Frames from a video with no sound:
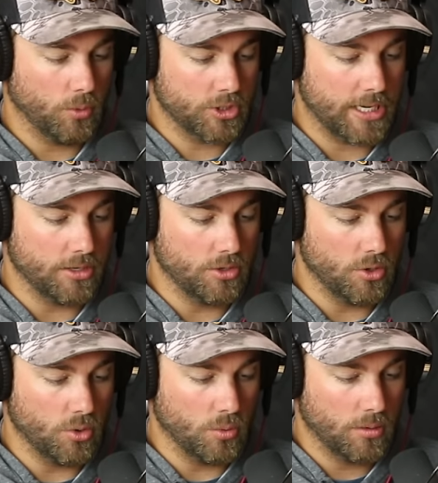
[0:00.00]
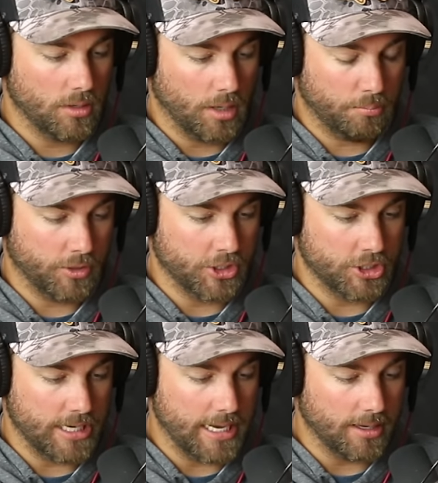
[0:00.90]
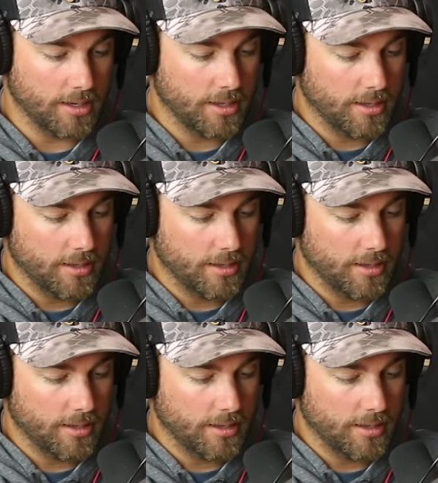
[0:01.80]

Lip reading: which I do appreciate